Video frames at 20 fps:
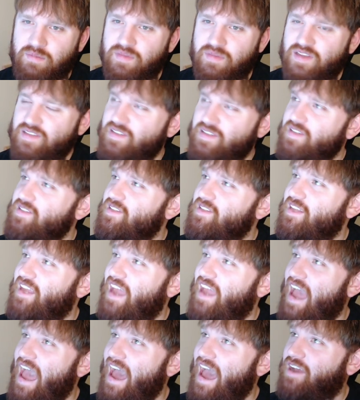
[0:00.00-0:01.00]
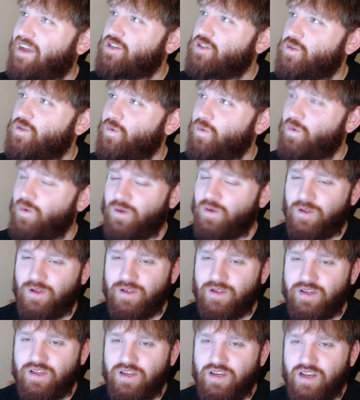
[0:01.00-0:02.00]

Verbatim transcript: This is the actual